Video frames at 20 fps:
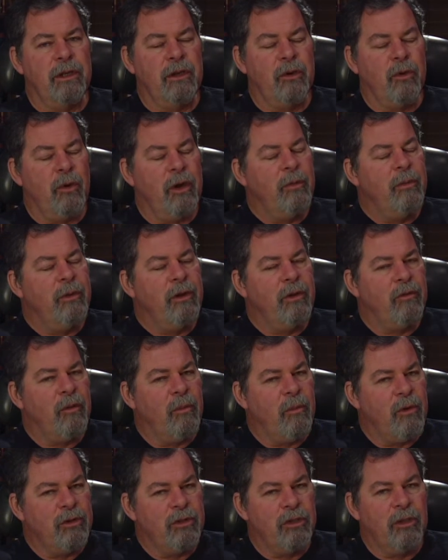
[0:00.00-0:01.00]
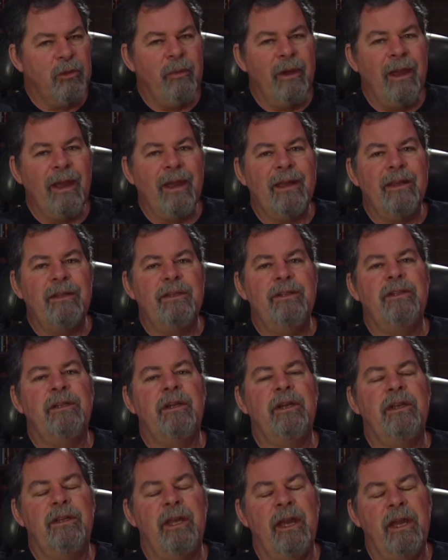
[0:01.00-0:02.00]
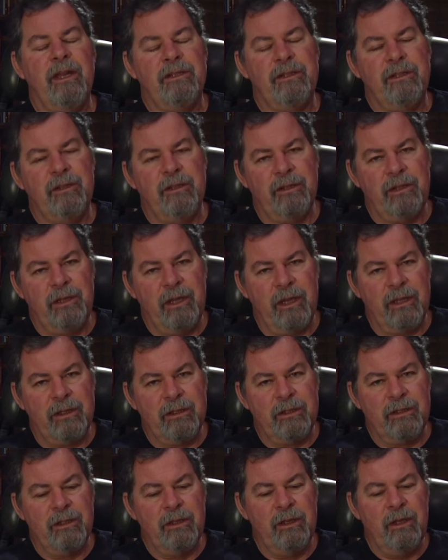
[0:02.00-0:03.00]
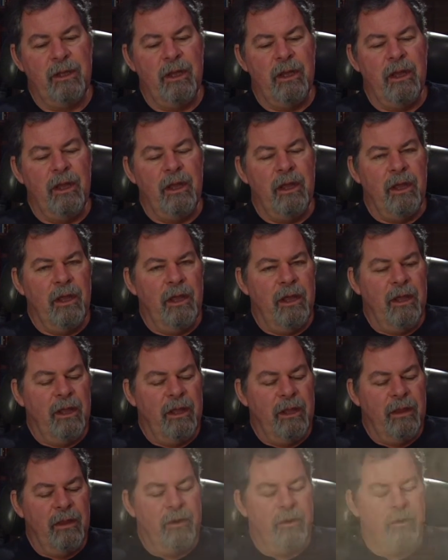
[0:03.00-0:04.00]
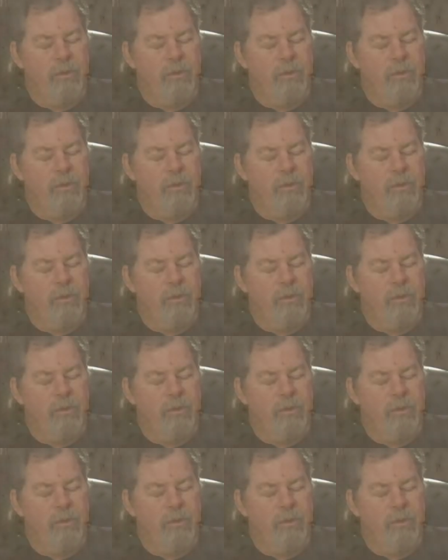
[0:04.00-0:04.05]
quite a bit of emotional baggage attached to the text. There